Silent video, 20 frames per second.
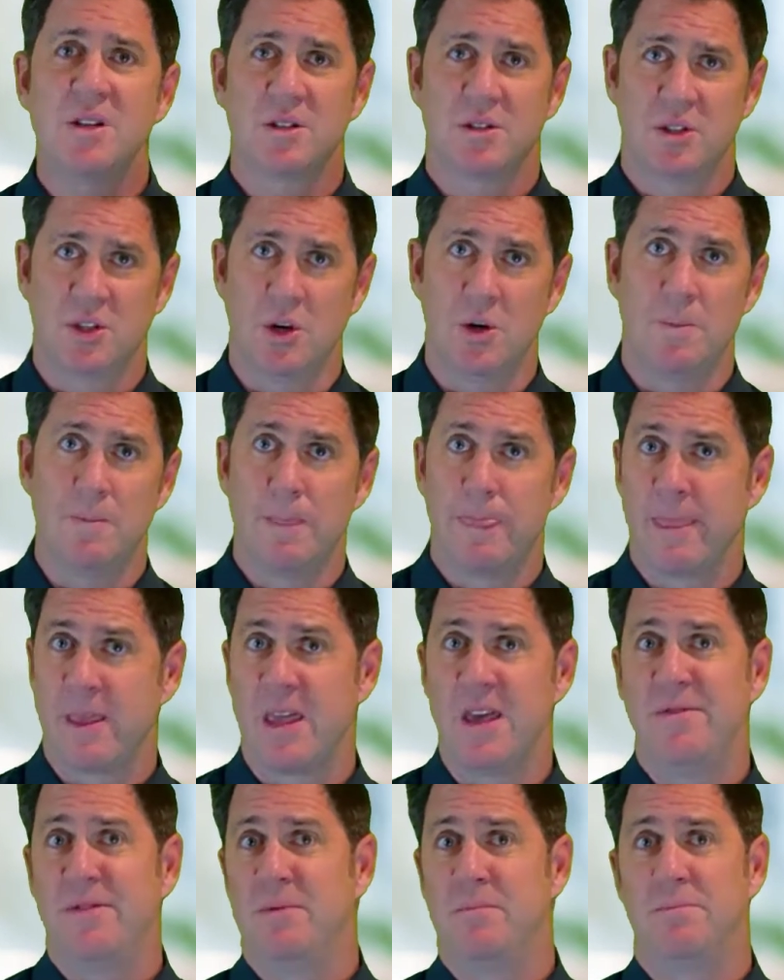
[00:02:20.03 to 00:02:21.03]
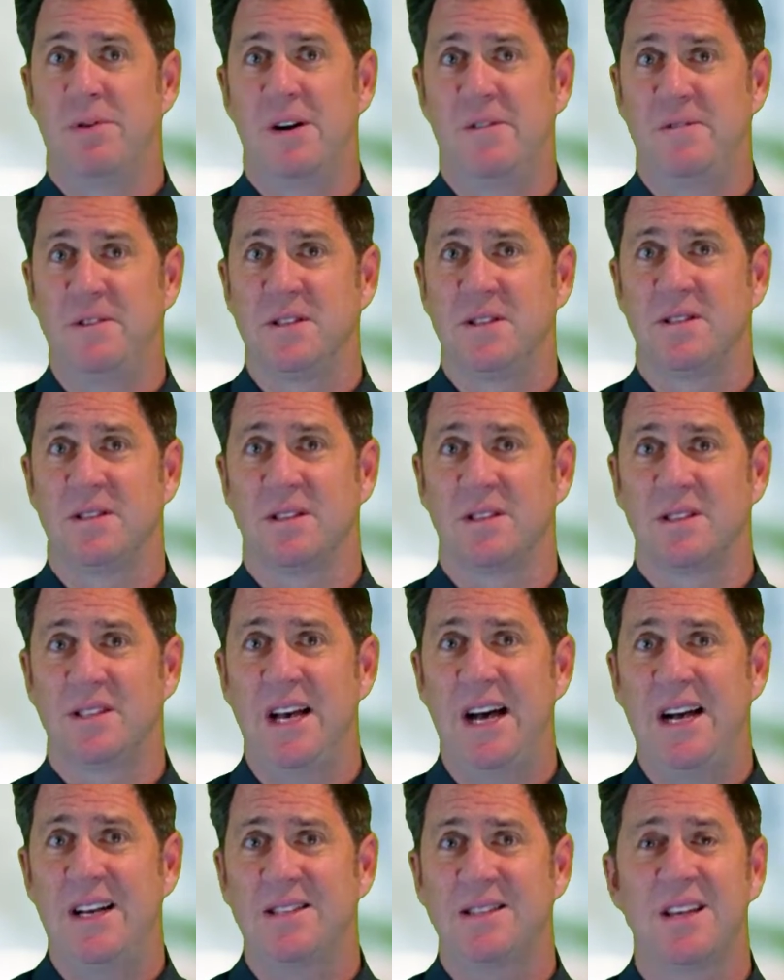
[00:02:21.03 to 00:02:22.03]
So, given Buffett's
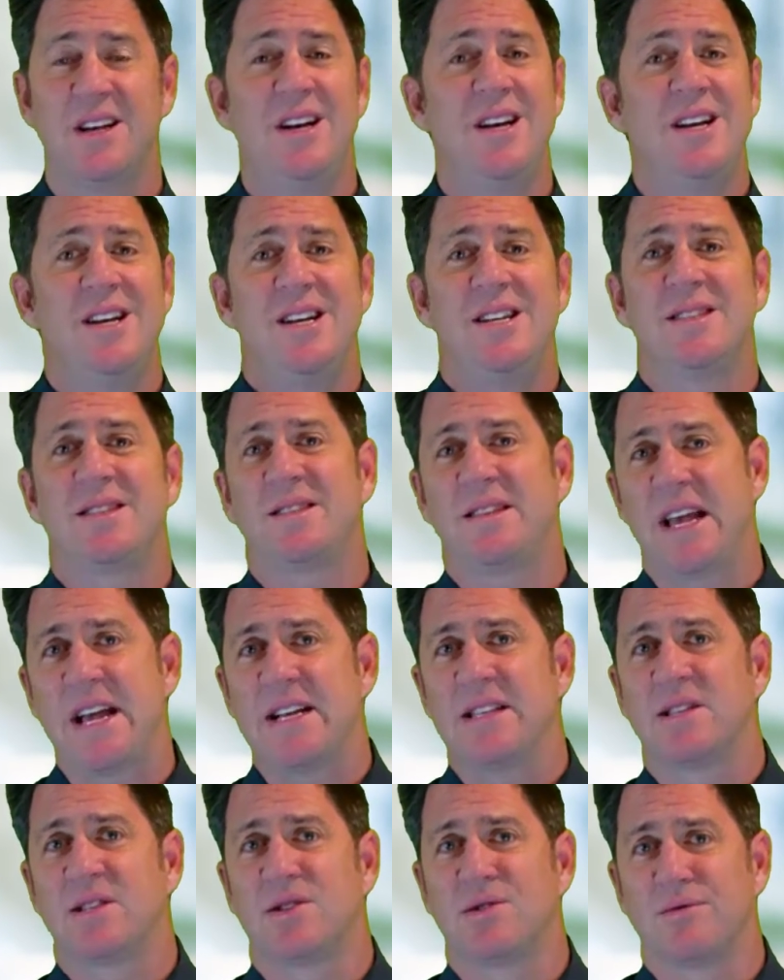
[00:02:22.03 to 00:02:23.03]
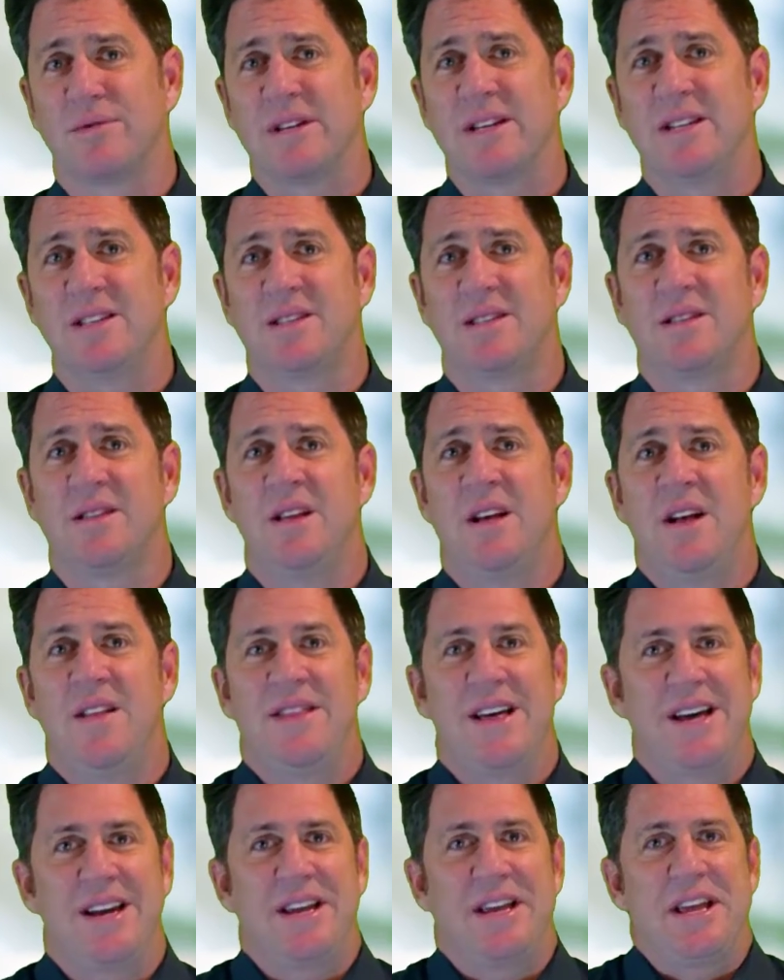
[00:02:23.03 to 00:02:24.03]
success, it stands to reason
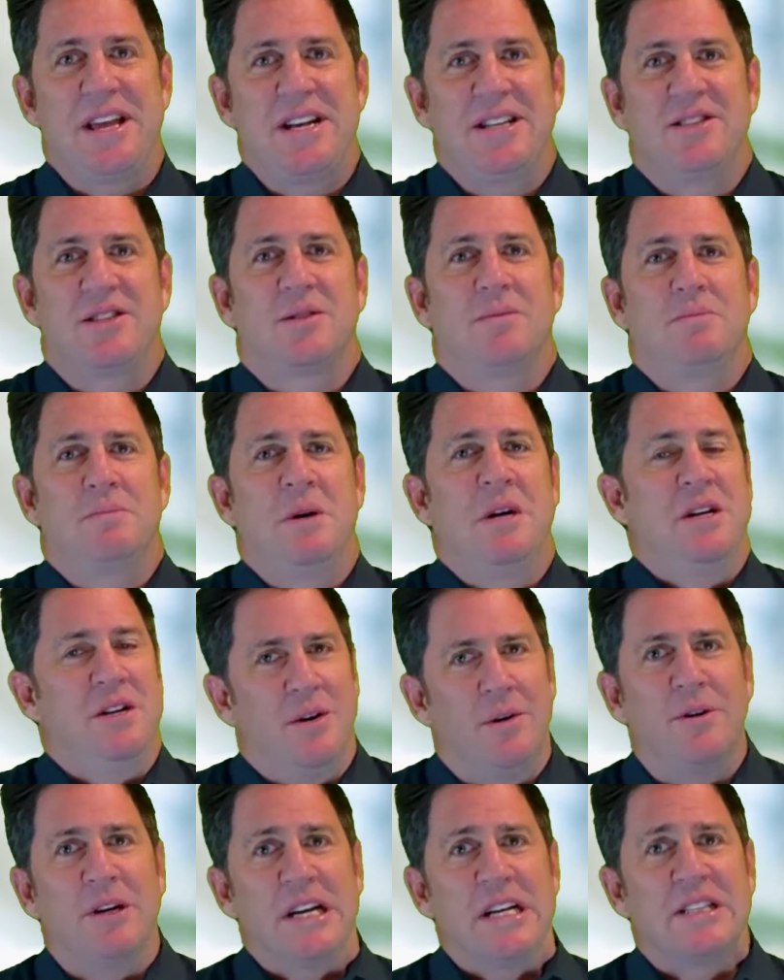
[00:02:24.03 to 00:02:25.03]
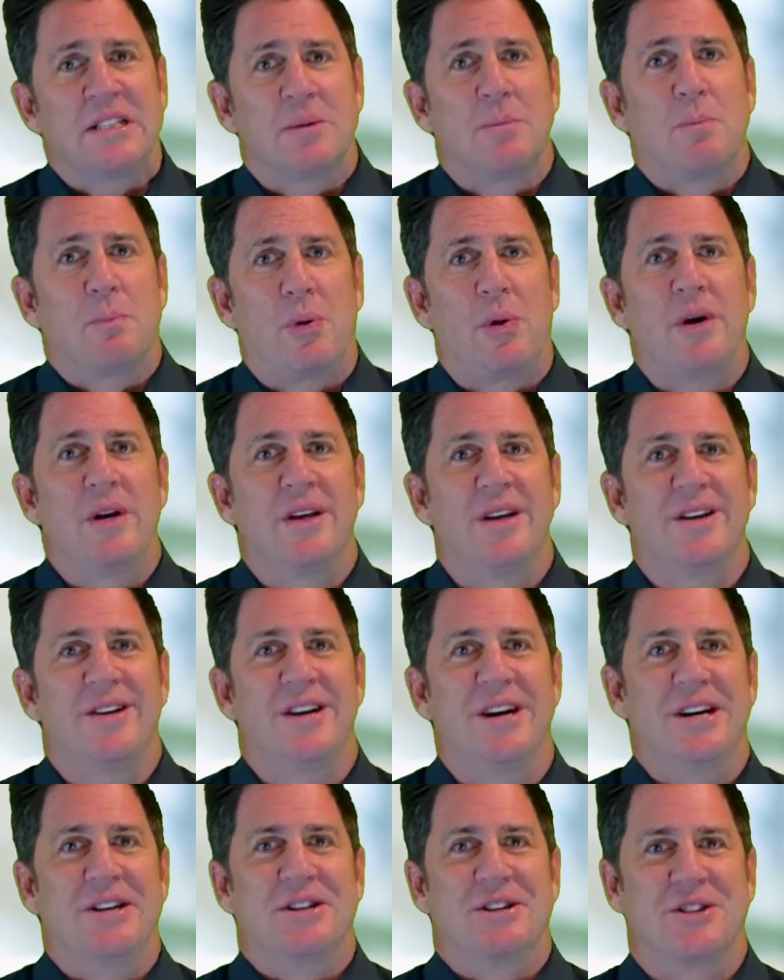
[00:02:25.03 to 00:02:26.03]
that he has some pretty
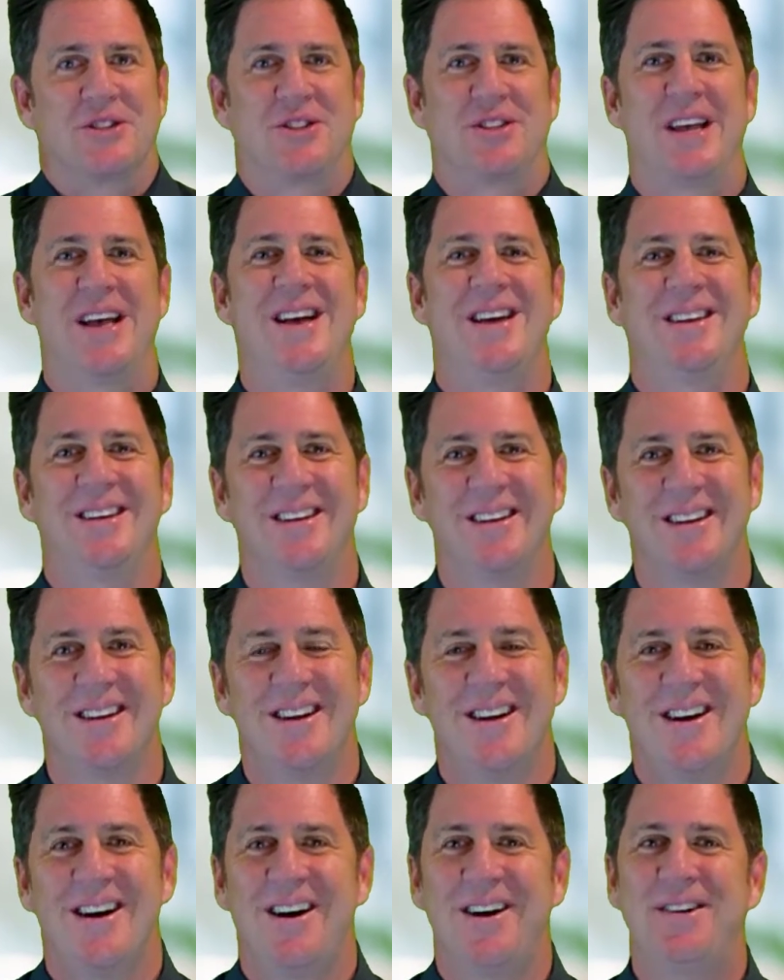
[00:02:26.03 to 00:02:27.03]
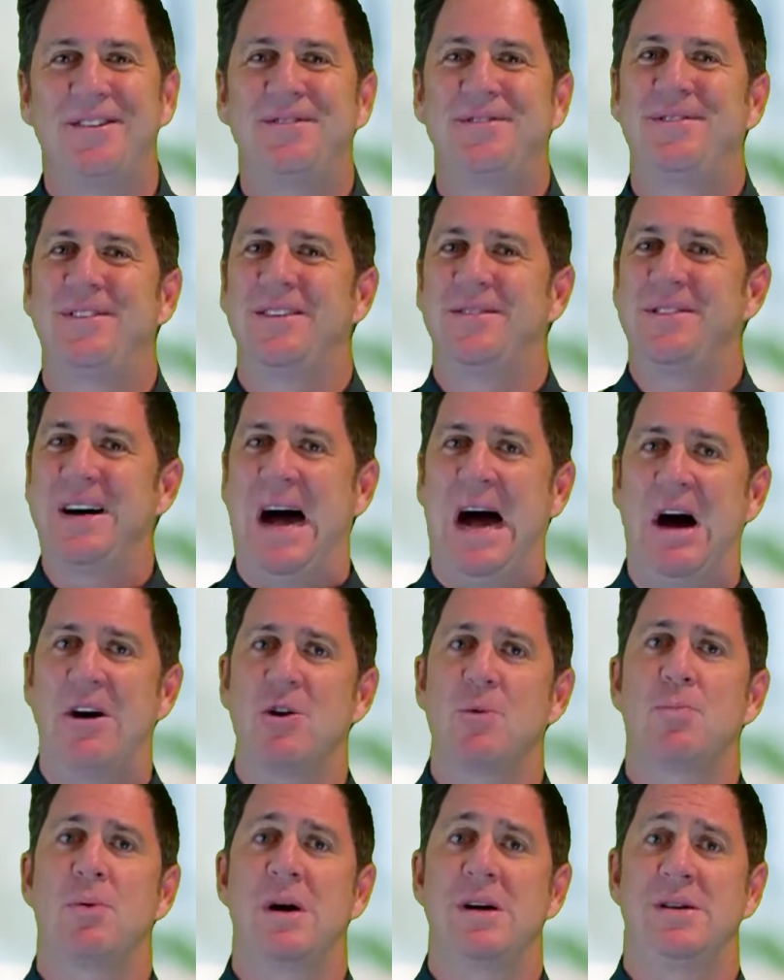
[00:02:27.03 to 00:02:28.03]
good understanding of how
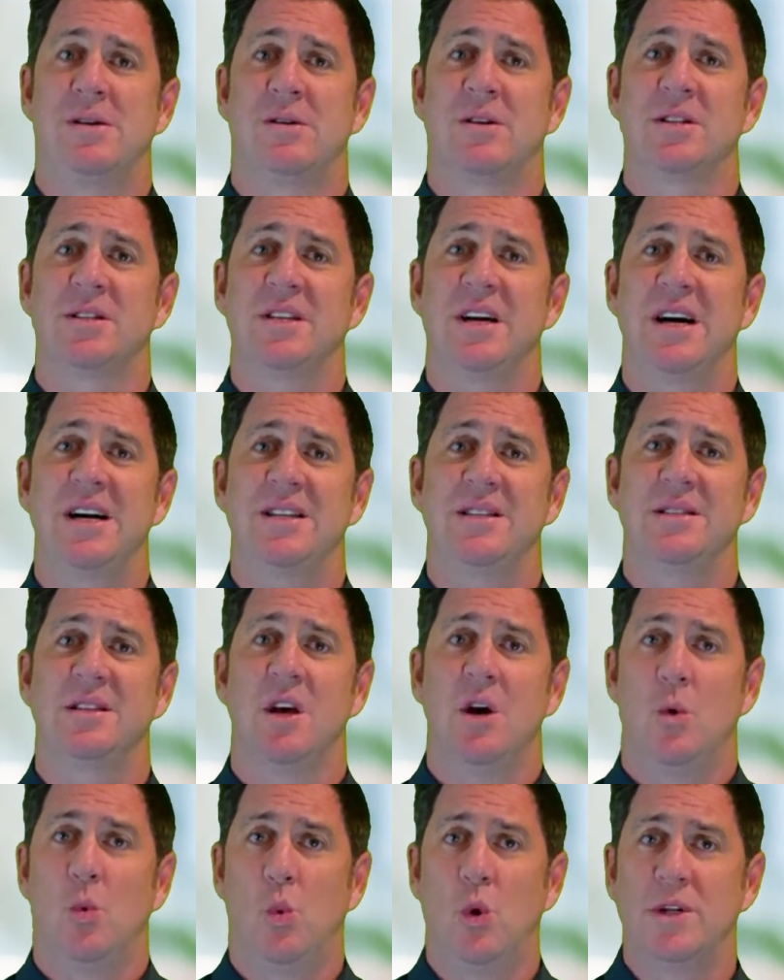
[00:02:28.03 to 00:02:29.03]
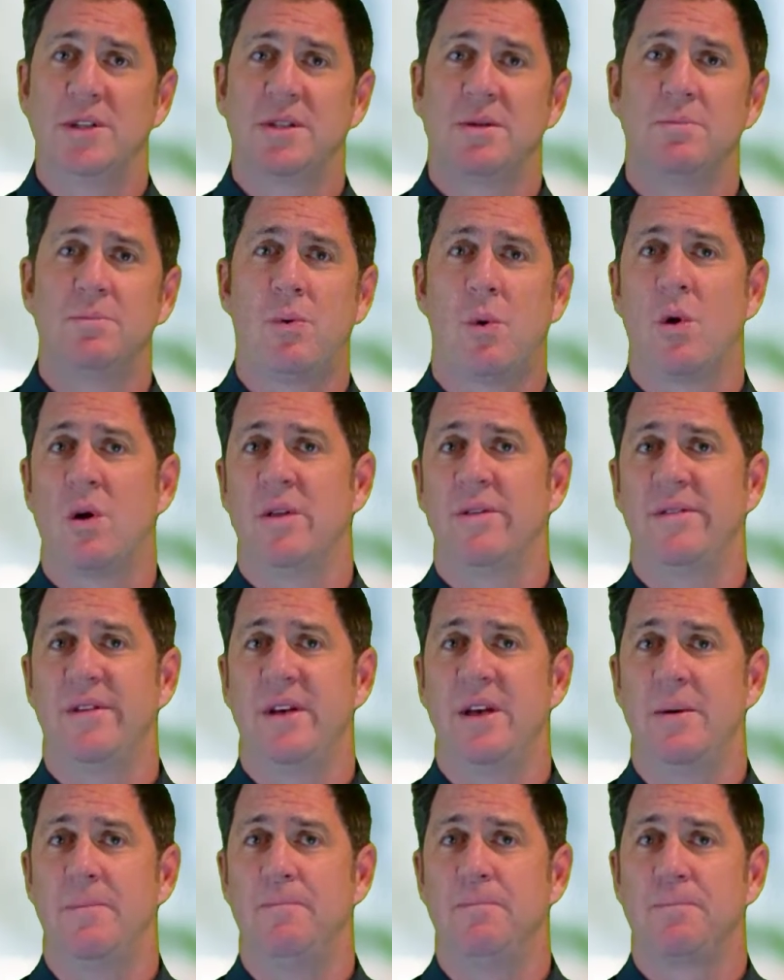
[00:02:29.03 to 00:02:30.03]
to prioritize what's important to
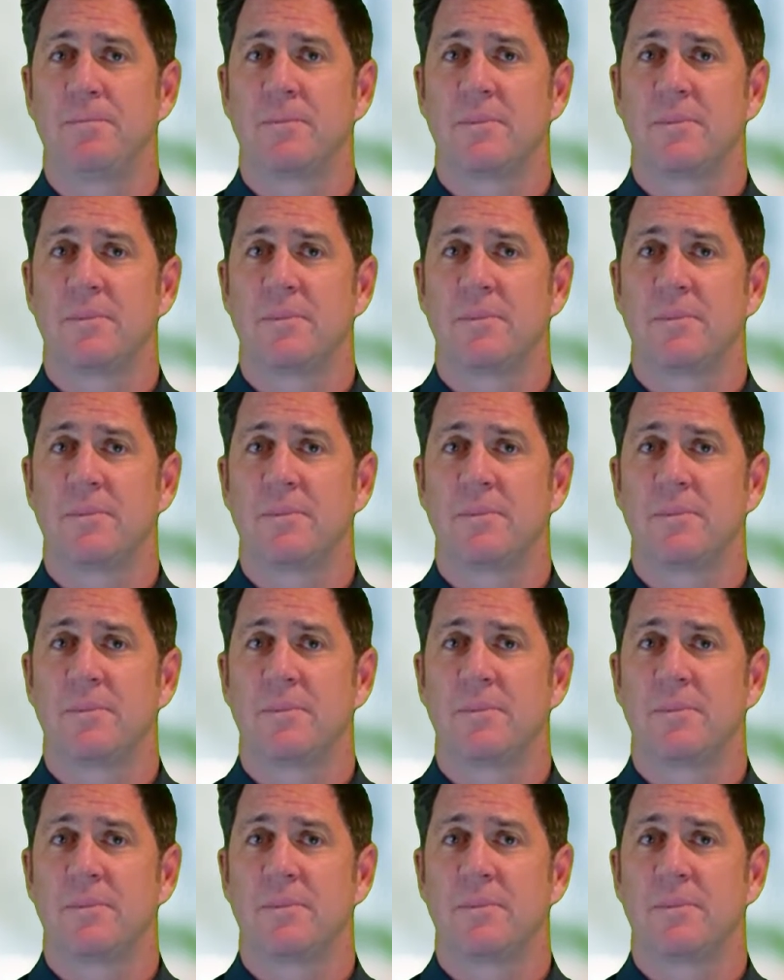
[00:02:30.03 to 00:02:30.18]
him.